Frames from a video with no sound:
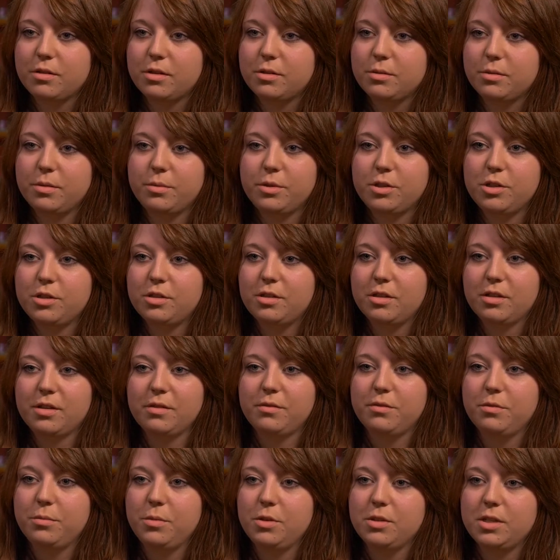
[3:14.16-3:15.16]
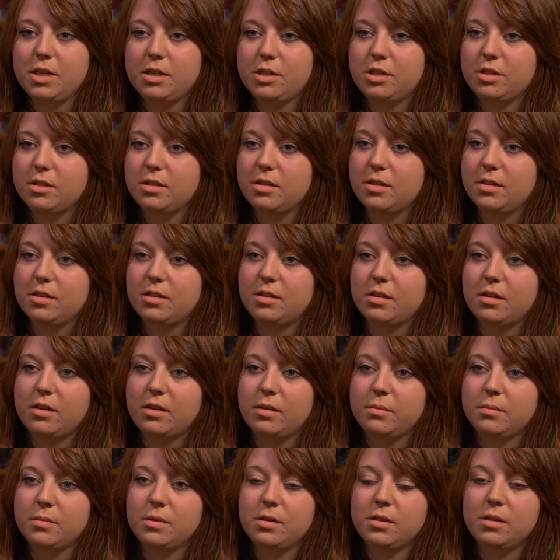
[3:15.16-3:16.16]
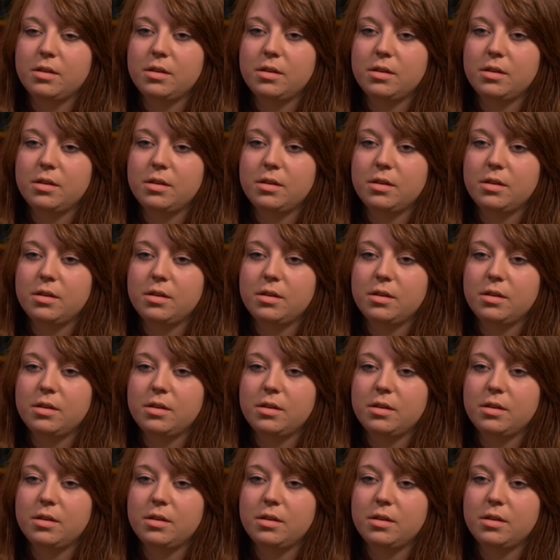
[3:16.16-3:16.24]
us. We were just looking for musicians at the time.